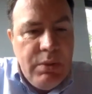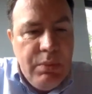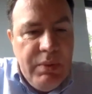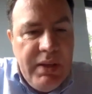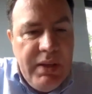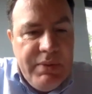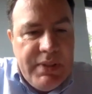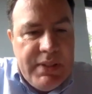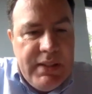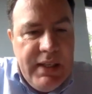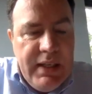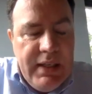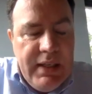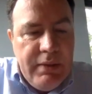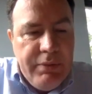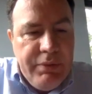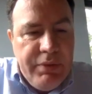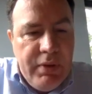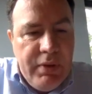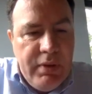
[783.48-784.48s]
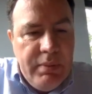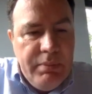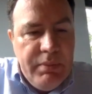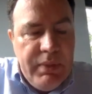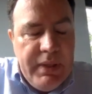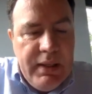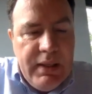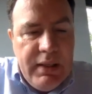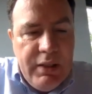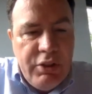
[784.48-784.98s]
wave is needed for
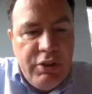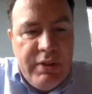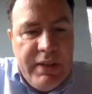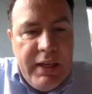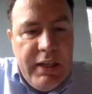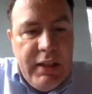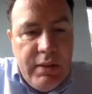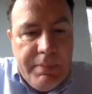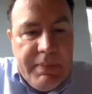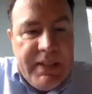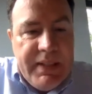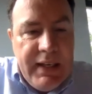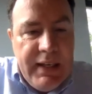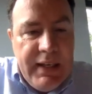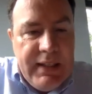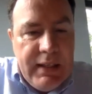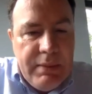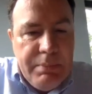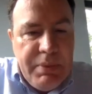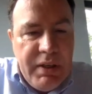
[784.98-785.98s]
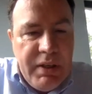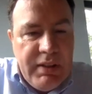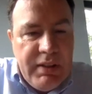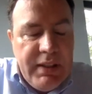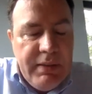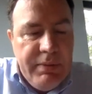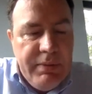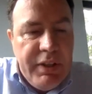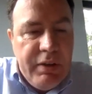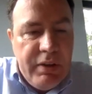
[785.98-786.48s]
Australia to maintain that
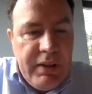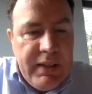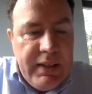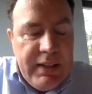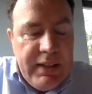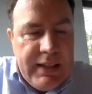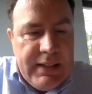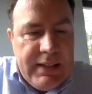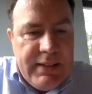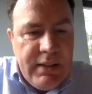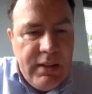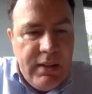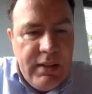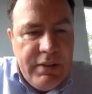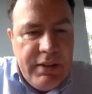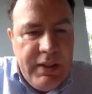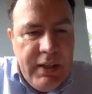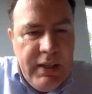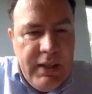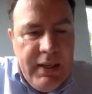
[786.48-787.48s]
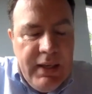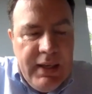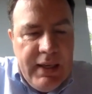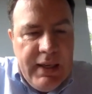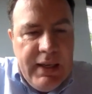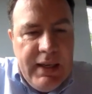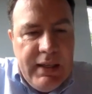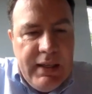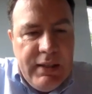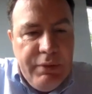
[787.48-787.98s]
productivity or enhance on it,
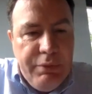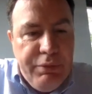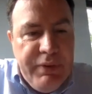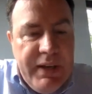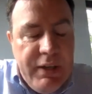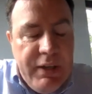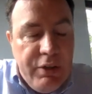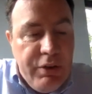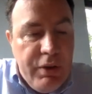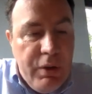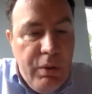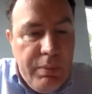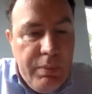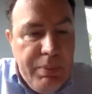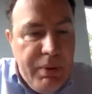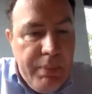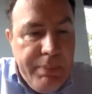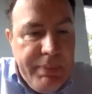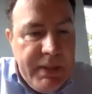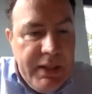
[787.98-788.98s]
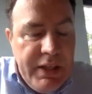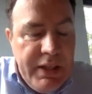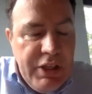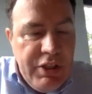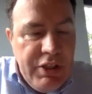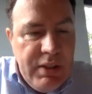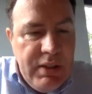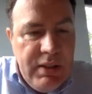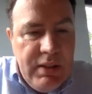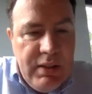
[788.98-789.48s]
to feed a growing
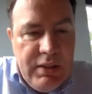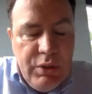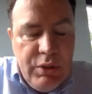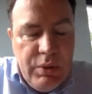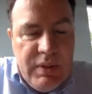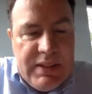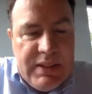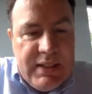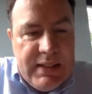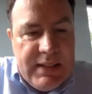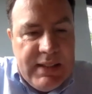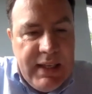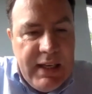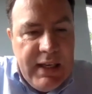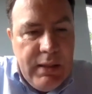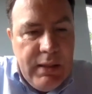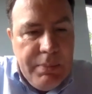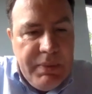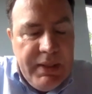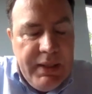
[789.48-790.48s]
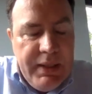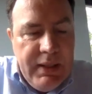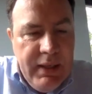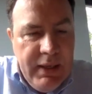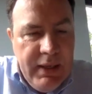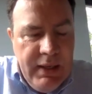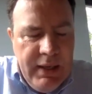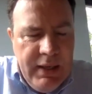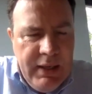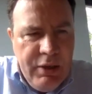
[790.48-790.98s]
population, do it sustainably,
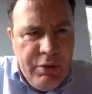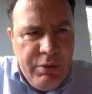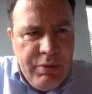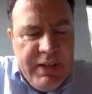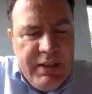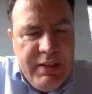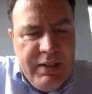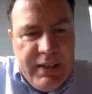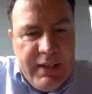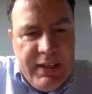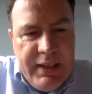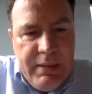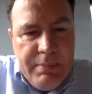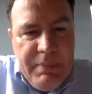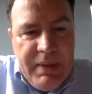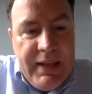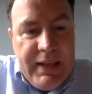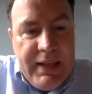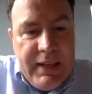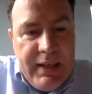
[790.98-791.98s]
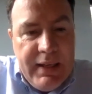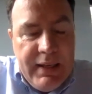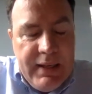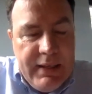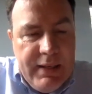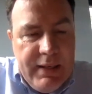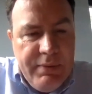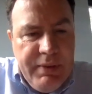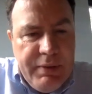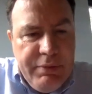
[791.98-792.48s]
critically make a
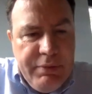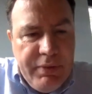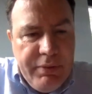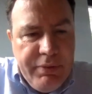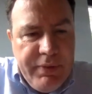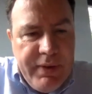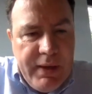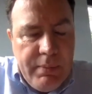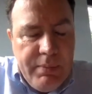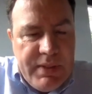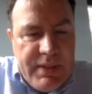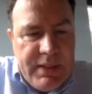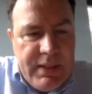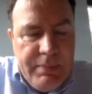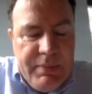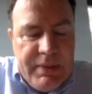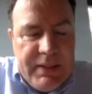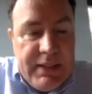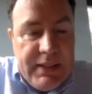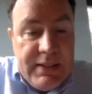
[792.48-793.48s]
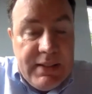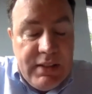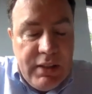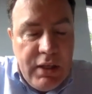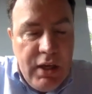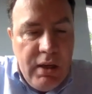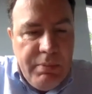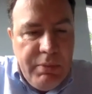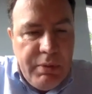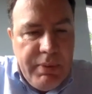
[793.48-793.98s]
living for farmers. I mean, this is a
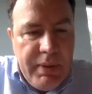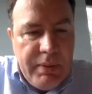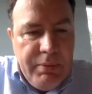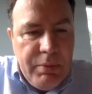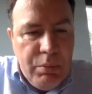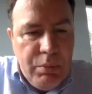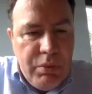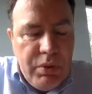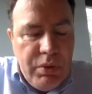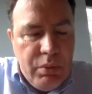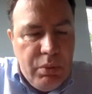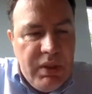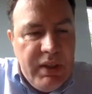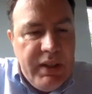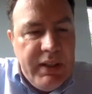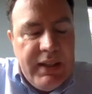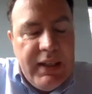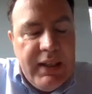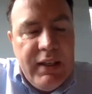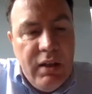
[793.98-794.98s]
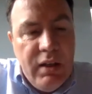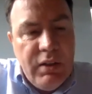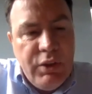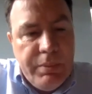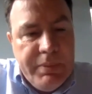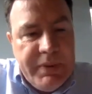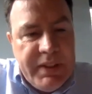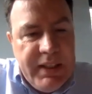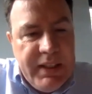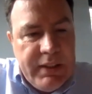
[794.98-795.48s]
common problem worldwide, and also
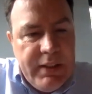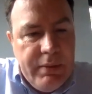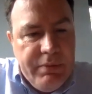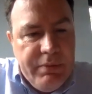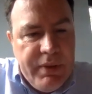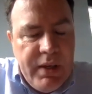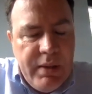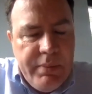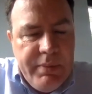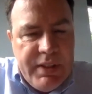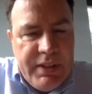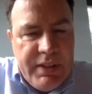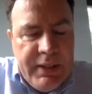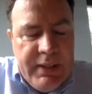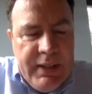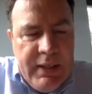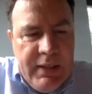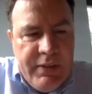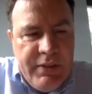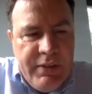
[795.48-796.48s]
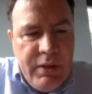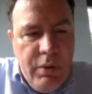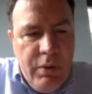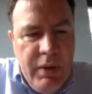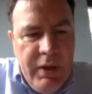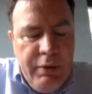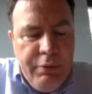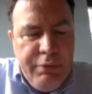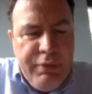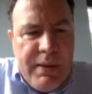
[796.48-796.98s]
protect the environment. So
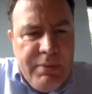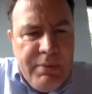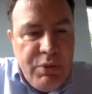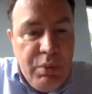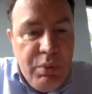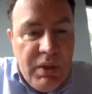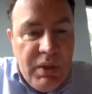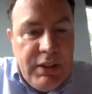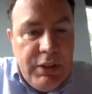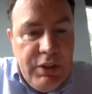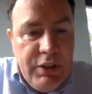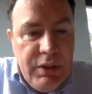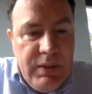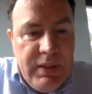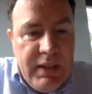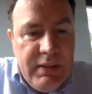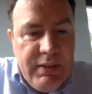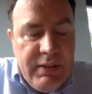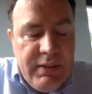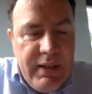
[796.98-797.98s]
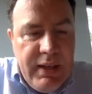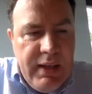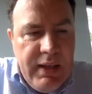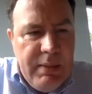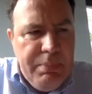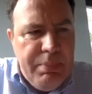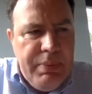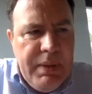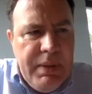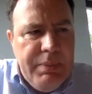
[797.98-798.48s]
farmers want to do
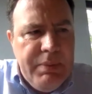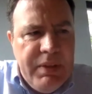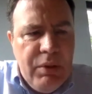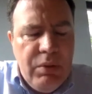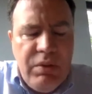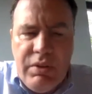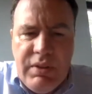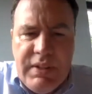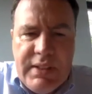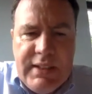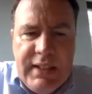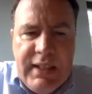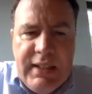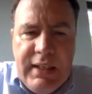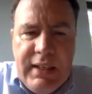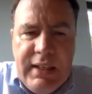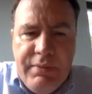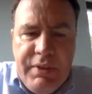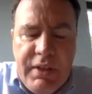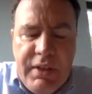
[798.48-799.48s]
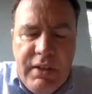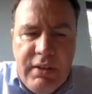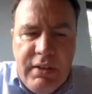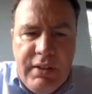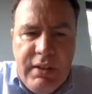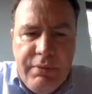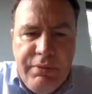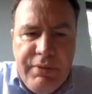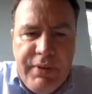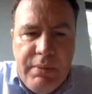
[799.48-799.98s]
that. People don't understand that if you're not
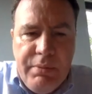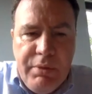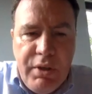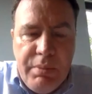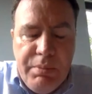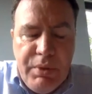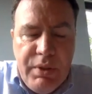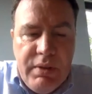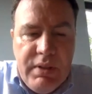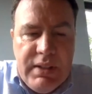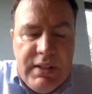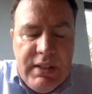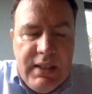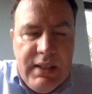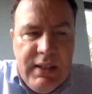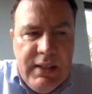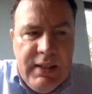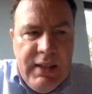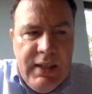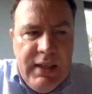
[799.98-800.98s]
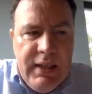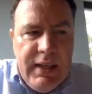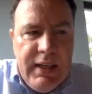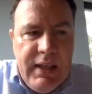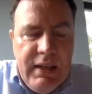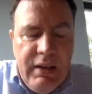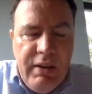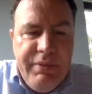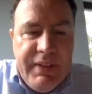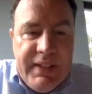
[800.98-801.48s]
in the farming community.
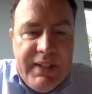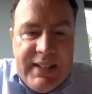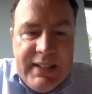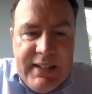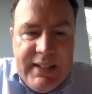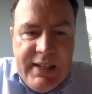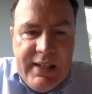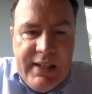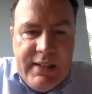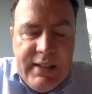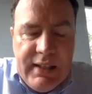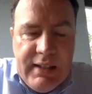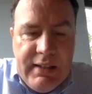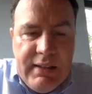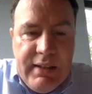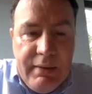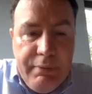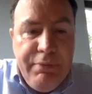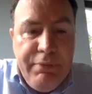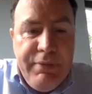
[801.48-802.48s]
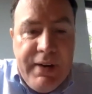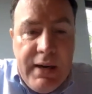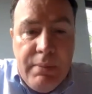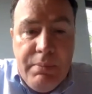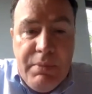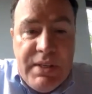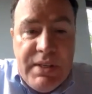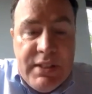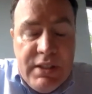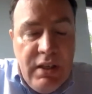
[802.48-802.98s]
I've had to learn that
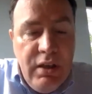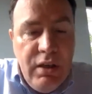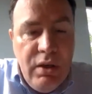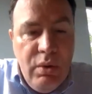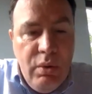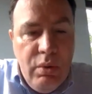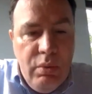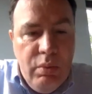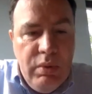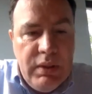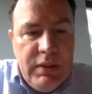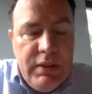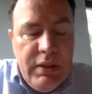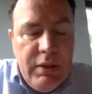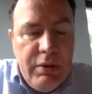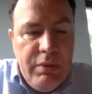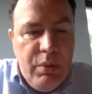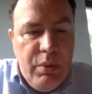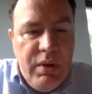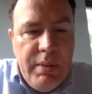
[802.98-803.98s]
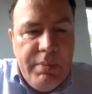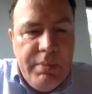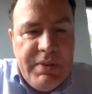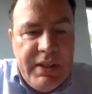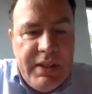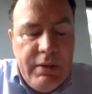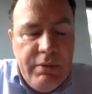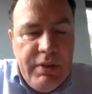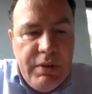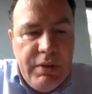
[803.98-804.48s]
farmers know what their requirements
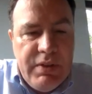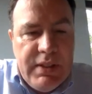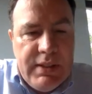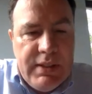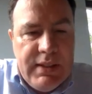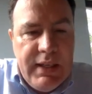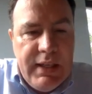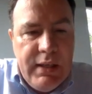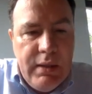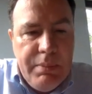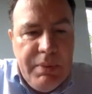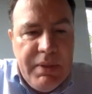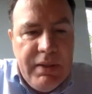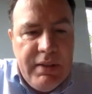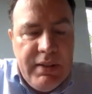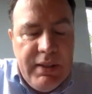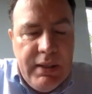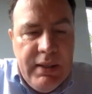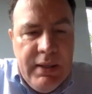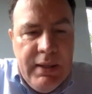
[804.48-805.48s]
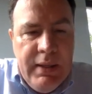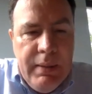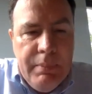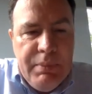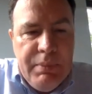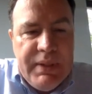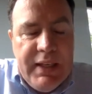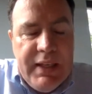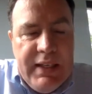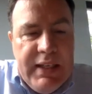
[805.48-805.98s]
are around sustainability,
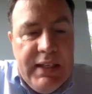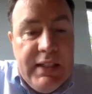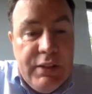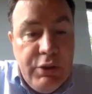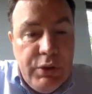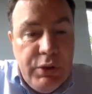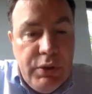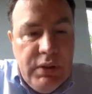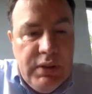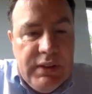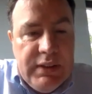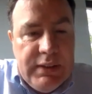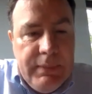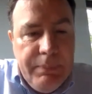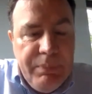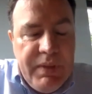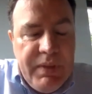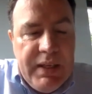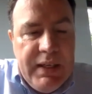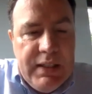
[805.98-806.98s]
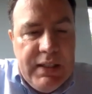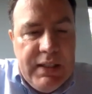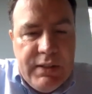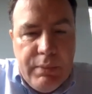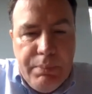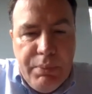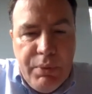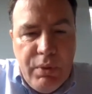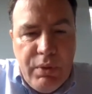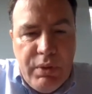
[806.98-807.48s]
but they need the tools, they need
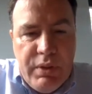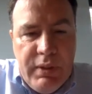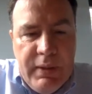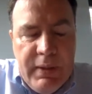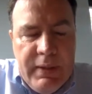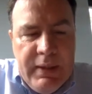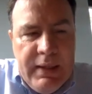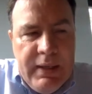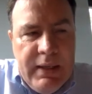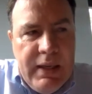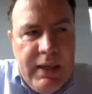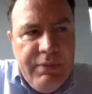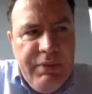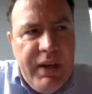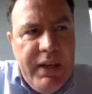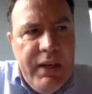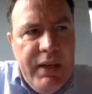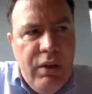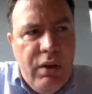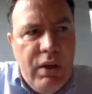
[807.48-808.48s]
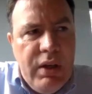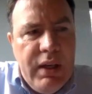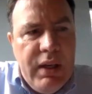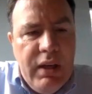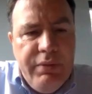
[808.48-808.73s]
support. If I look